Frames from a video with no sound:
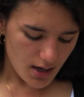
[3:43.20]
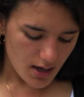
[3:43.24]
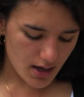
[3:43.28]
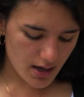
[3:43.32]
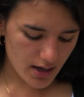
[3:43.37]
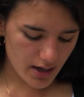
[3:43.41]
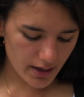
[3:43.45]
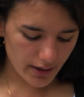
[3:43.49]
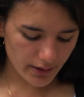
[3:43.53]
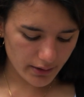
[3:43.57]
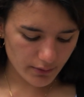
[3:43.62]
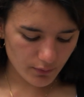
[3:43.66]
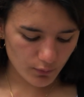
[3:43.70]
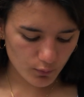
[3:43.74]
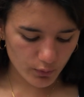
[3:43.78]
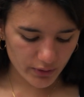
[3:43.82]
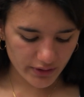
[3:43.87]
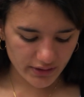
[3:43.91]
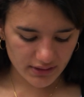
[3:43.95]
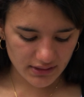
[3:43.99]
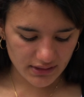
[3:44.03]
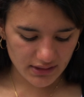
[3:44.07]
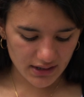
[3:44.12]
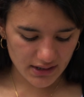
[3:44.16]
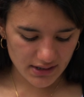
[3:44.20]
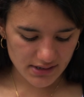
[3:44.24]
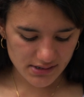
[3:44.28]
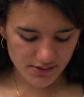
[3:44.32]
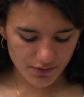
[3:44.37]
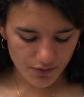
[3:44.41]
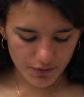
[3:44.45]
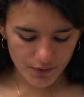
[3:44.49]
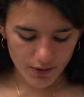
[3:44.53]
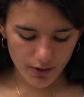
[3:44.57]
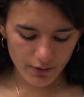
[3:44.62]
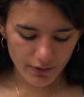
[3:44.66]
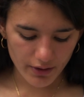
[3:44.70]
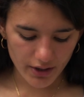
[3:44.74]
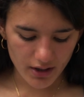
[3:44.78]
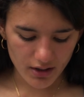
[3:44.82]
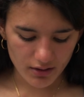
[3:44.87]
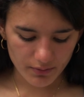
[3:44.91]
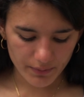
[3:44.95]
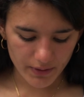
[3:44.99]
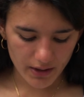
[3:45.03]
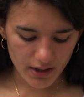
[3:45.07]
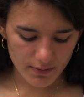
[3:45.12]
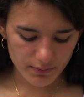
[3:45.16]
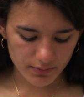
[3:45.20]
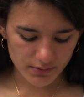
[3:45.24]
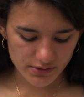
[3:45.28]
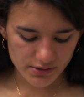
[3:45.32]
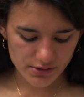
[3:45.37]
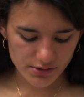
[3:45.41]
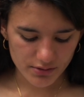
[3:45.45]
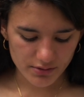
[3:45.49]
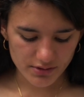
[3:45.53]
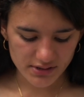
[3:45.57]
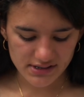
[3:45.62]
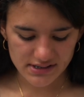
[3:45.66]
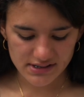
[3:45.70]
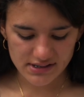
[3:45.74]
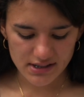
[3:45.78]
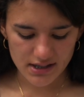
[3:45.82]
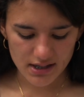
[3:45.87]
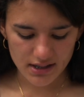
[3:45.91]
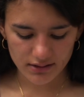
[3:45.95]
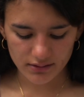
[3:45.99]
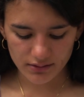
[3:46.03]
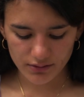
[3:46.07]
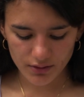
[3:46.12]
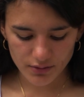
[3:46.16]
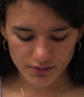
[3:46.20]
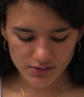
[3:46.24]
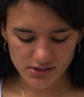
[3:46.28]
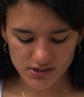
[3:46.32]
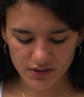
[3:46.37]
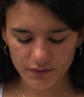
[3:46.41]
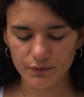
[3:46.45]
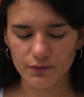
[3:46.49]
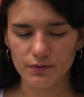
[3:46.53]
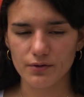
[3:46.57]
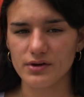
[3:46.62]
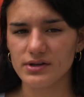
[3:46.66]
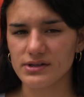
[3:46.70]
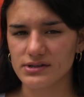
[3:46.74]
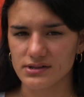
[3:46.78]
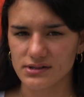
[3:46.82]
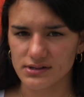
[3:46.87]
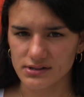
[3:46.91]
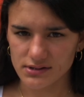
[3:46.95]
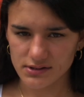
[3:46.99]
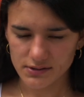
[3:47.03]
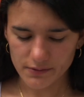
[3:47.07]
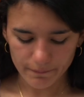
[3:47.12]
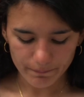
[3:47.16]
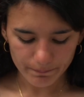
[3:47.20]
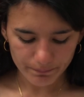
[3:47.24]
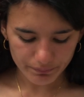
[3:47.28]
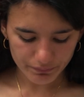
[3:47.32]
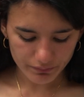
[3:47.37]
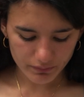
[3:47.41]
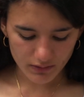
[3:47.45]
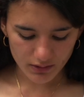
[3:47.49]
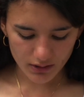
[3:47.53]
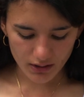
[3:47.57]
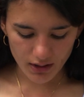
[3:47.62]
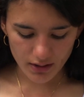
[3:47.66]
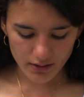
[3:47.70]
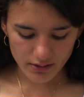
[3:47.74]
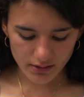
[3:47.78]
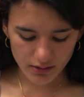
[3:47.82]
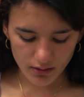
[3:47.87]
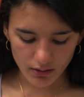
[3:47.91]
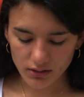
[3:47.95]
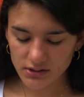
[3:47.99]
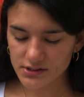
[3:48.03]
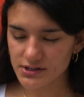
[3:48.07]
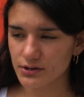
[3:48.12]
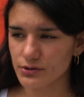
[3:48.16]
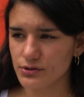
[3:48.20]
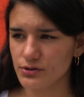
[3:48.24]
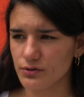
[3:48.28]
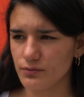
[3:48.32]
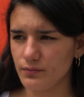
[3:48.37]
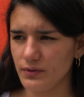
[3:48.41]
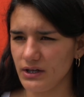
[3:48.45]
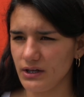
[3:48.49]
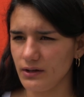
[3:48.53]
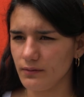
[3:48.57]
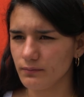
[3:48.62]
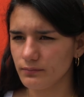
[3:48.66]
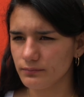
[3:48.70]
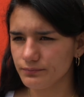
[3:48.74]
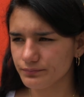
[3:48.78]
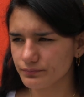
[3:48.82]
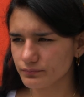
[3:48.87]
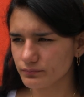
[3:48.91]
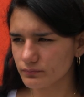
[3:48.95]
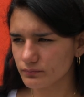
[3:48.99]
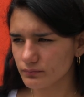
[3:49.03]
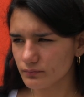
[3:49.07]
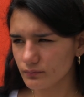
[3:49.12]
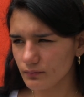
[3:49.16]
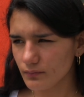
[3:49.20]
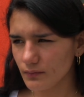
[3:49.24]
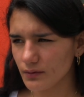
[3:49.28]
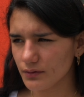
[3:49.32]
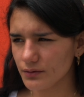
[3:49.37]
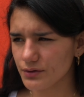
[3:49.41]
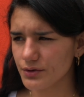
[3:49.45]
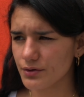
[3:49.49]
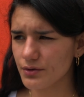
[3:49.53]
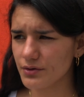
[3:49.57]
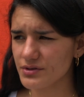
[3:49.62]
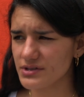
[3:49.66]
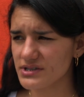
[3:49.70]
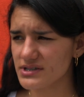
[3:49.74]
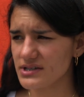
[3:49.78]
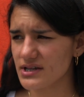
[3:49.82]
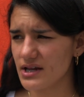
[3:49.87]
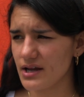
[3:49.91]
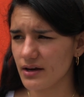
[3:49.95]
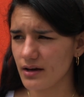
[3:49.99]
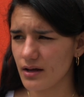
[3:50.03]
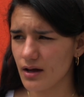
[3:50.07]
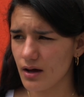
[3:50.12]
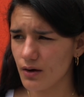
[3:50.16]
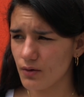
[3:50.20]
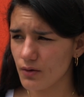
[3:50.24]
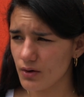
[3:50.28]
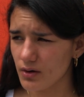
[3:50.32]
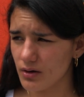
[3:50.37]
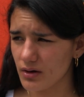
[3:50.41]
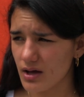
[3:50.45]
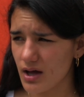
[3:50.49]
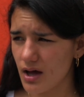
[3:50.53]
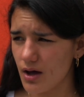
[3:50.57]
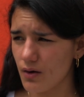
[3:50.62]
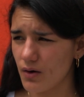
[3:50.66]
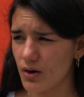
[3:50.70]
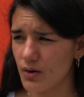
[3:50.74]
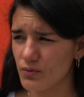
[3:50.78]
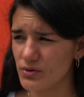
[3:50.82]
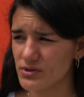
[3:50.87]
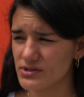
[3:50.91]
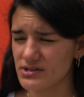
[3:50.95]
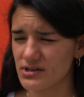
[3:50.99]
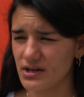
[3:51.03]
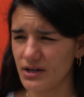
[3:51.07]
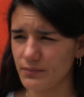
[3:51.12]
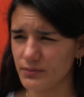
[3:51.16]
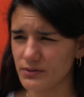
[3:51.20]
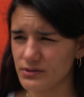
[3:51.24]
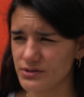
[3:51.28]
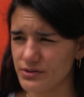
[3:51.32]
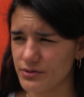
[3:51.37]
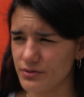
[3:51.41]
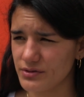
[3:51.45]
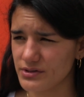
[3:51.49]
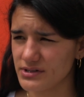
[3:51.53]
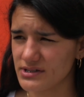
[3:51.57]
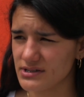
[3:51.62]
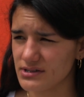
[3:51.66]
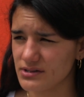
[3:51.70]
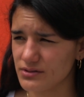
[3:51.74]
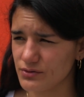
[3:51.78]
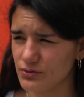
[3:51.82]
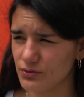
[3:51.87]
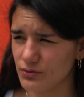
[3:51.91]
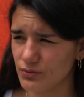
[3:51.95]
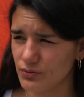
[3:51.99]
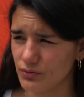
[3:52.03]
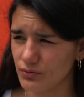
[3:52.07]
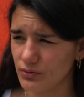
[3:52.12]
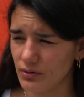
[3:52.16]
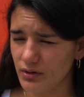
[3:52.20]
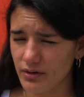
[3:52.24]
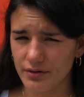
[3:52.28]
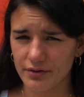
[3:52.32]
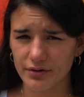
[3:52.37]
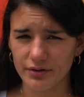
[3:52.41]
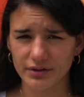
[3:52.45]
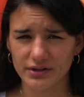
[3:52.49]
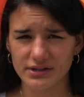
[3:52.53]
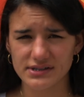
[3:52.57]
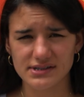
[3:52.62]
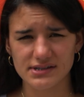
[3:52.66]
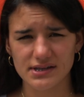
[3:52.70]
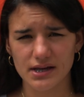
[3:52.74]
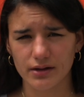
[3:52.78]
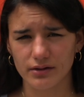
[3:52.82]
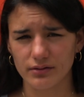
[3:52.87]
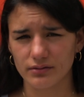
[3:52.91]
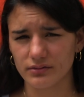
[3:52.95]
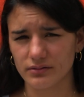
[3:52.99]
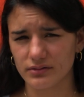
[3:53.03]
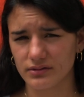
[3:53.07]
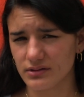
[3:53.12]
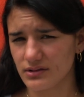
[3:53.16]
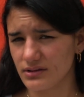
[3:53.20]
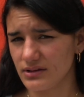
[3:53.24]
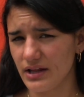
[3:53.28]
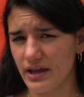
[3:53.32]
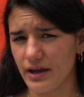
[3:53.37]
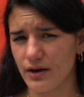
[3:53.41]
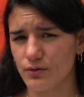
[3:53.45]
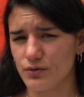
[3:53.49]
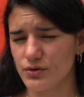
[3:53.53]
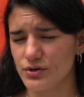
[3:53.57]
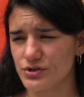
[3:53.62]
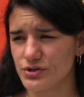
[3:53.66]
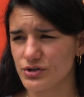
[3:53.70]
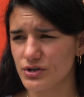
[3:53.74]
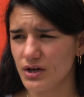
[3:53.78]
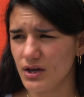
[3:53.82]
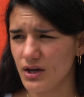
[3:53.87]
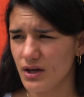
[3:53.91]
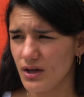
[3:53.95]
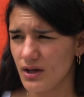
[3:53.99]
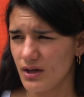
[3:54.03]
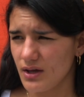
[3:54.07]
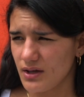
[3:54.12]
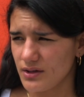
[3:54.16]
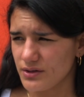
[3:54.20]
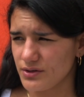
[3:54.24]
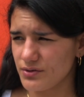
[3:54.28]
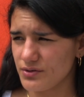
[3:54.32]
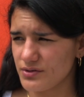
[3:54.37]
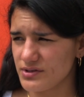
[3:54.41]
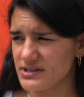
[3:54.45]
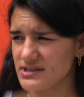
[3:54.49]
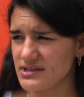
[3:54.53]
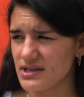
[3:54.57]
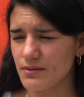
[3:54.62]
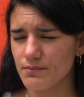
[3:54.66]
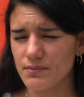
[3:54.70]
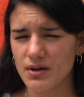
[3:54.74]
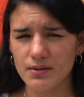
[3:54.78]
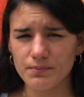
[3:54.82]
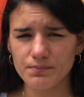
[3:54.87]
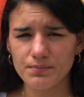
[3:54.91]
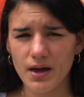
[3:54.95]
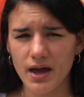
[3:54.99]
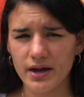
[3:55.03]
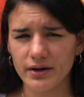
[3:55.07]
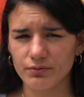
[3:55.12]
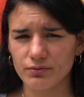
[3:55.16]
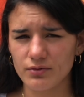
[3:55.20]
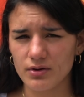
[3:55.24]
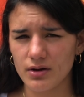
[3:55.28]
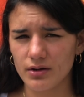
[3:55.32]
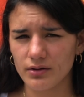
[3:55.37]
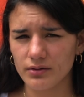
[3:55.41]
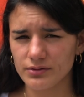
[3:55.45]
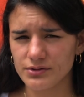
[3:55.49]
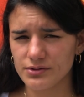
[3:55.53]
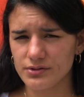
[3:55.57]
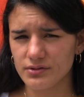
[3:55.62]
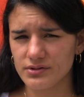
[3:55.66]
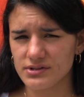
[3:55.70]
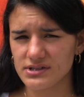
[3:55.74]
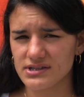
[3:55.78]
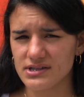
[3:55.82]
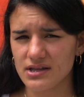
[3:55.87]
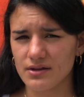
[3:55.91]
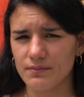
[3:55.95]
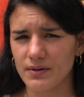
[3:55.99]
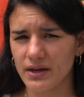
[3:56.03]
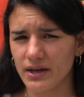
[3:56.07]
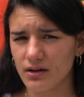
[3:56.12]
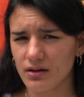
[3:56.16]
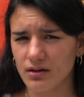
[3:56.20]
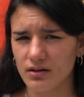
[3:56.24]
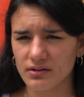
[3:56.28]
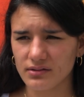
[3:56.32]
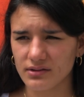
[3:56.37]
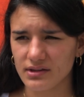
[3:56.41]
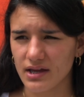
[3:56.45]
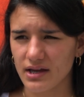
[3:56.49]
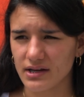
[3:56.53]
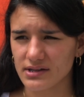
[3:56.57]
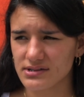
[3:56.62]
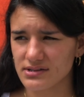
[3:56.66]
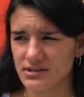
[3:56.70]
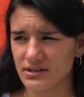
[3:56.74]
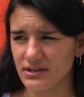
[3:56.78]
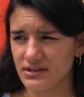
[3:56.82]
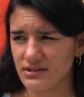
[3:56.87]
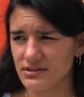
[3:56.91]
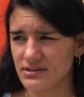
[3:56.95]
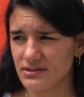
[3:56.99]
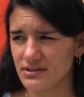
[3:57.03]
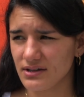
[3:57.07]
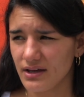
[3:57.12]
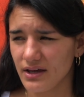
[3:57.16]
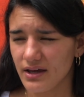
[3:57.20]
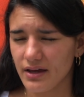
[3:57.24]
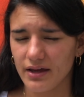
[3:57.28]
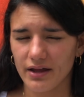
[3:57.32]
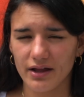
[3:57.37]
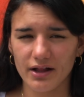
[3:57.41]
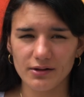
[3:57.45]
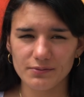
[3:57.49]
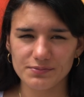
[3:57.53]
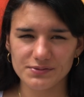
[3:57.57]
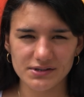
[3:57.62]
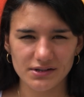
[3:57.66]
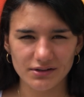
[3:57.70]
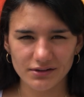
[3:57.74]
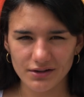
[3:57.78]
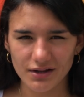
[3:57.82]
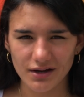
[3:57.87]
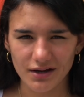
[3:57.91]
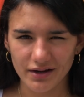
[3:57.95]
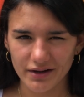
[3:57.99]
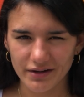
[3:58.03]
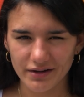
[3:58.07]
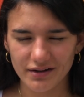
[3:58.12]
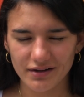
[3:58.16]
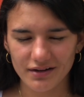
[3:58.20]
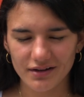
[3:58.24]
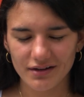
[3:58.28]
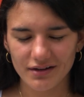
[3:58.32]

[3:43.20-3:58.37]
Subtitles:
And with this theory, I'll be able to understand those differences, and also to me to understand how I was able to learn the second language, to understand my background, to understand my context. It helps a lot.